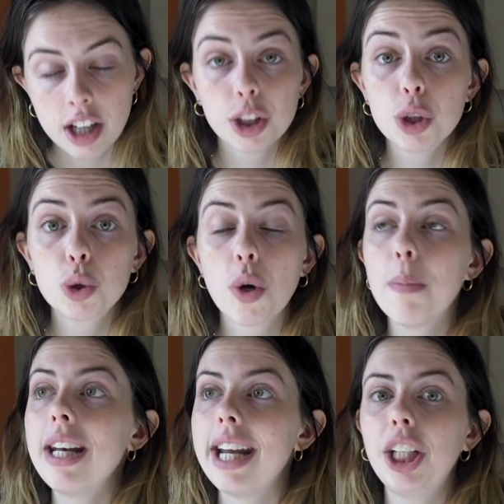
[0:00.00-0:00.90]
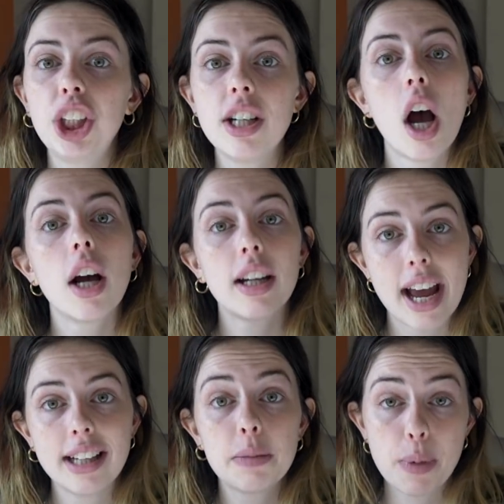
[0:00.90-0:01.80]
Discrimination
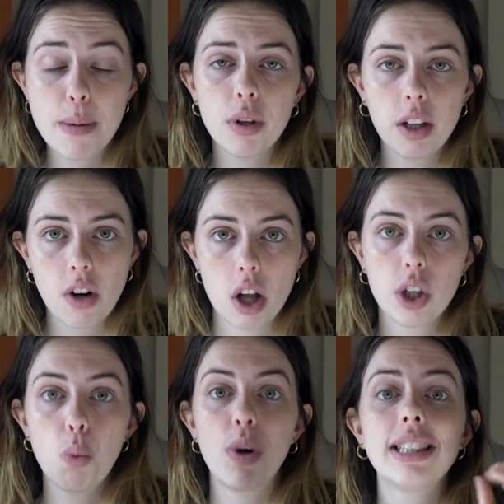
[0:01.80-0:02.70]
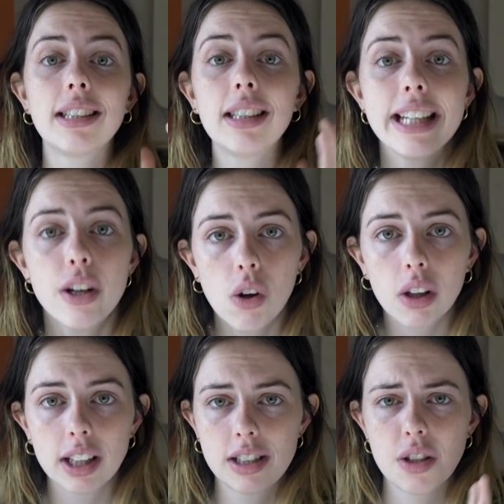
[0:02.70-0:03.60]
against people of color was
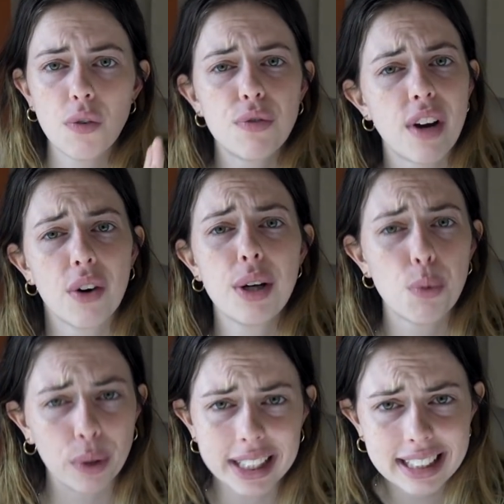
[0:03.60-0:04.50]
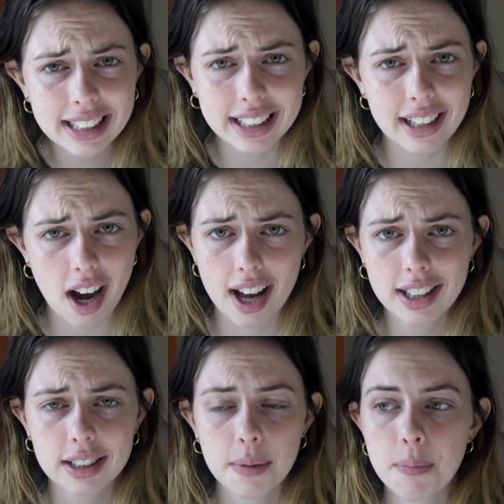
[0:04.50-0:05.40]
legal until very recently,
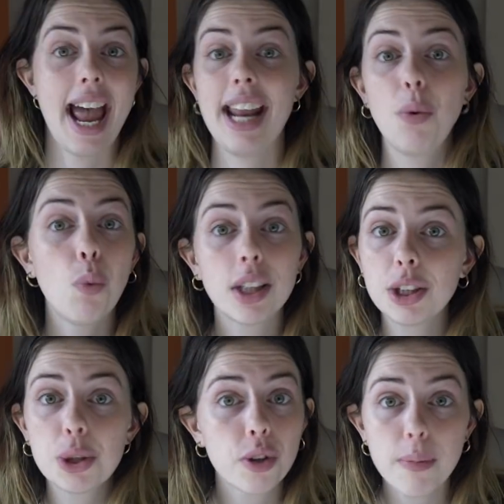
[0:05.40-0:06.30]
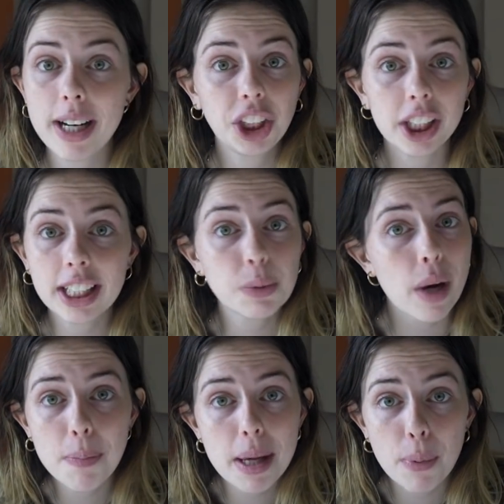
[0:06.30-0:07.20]
guys. And it wasn't discrimination against
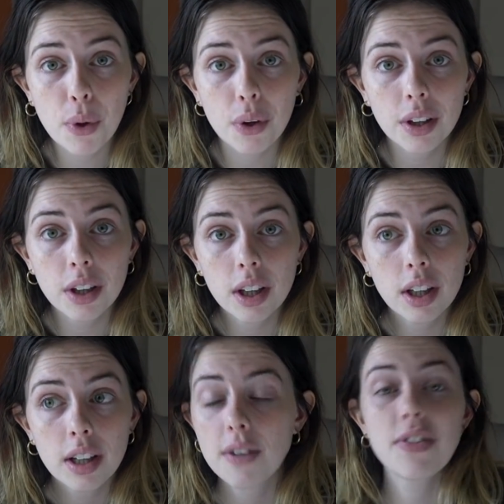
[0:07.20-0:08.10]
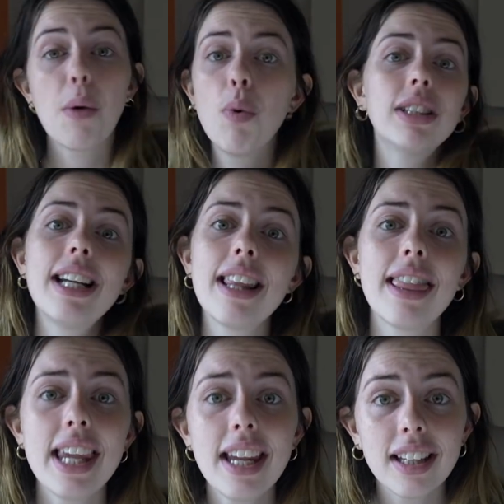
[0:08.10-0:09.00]
white people. That wasn't a
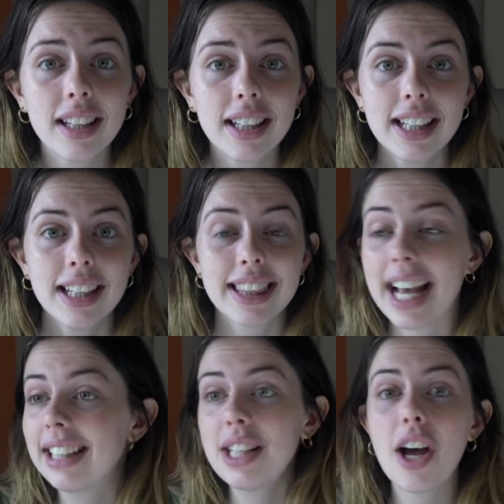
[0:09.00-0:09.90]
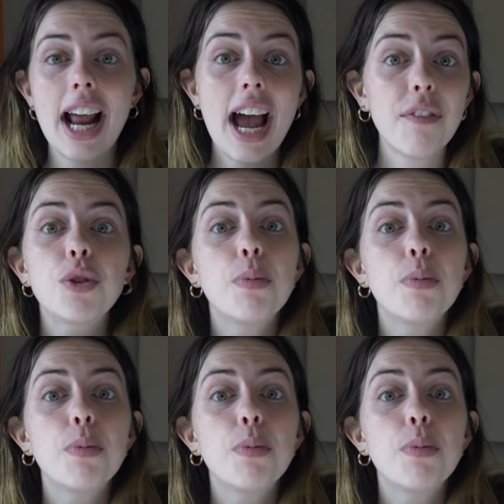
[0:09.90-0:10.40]
thing. That did not have to